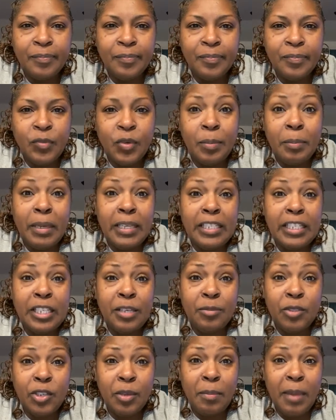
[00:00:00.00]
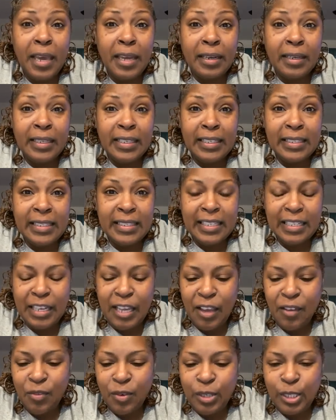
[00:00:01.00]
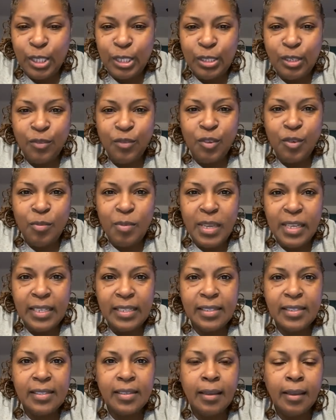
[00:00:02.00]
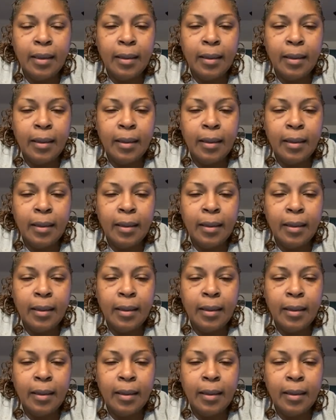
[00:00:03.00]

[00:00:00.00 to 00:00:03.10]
what my subject matter is today for just a few minutes.